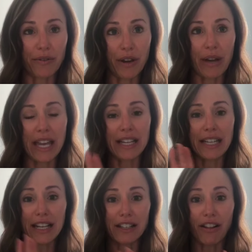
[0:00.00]
Okay. It
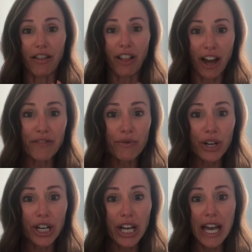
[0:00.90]
takes a lot of
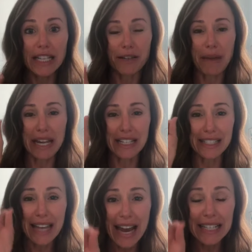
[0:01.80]
work to make a
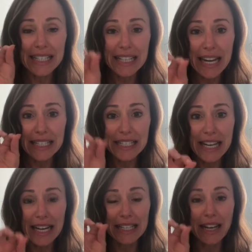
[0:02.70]
tiny, tiny,
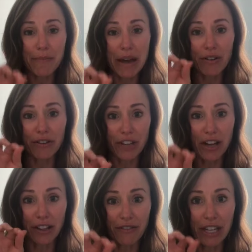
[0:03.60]
tiny amount of
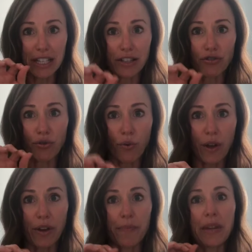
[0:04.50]
Young Living essential oil.